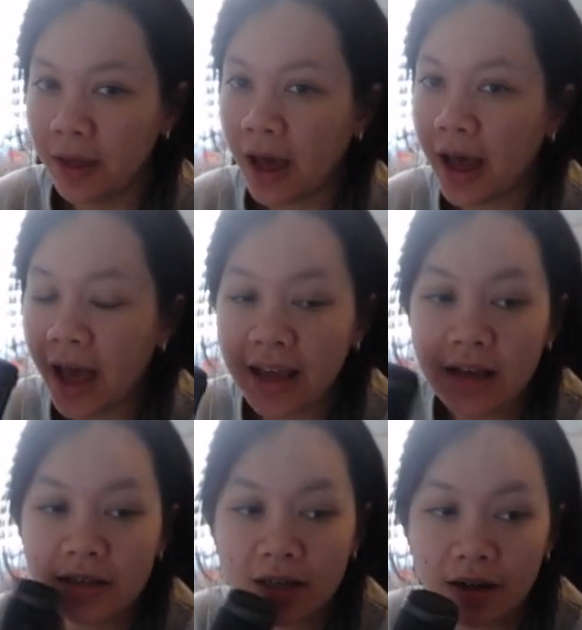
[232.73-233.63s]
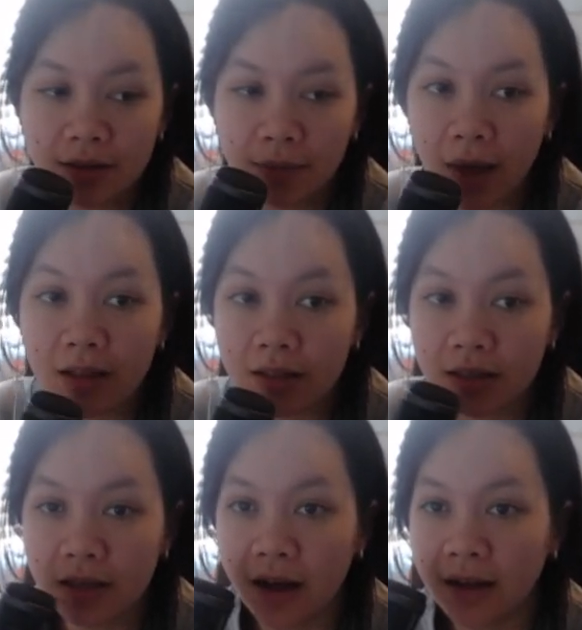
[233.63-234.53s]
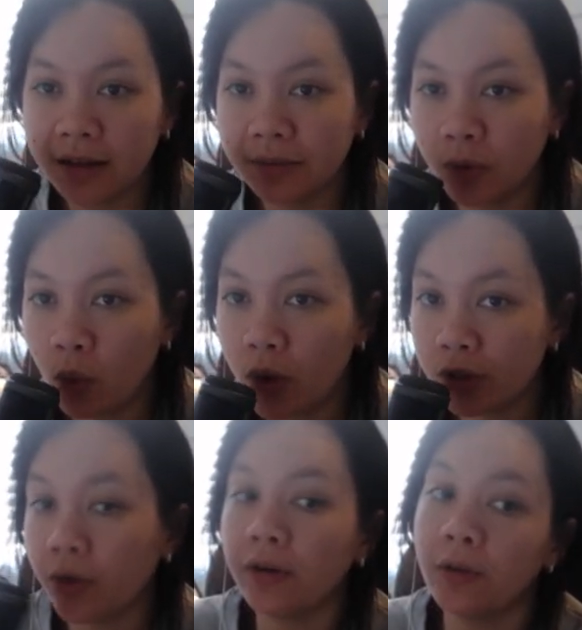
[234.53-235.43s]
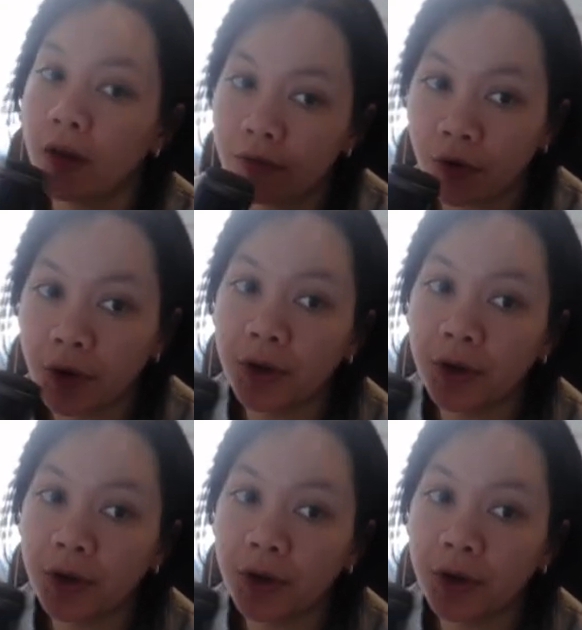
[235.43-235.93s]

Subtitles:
I guess it all depends what's worth it for